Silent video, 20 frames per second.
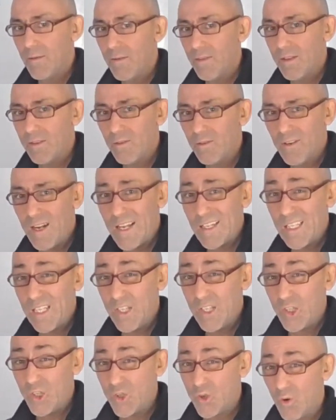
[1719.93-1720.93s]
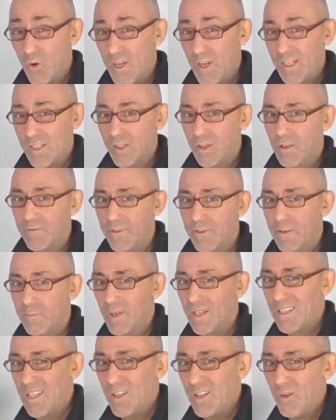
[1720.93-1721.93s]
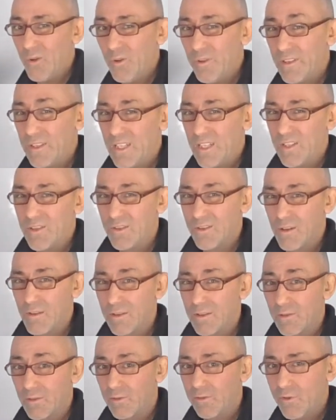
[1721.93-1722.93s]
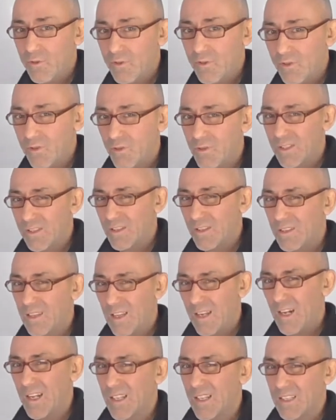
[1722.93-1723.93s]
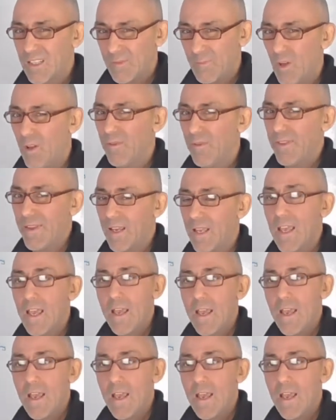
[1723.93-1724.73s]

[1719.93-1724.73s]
They don't actually enjoy solving it because they know the teacher's got the solution, so it's just learning a small thing.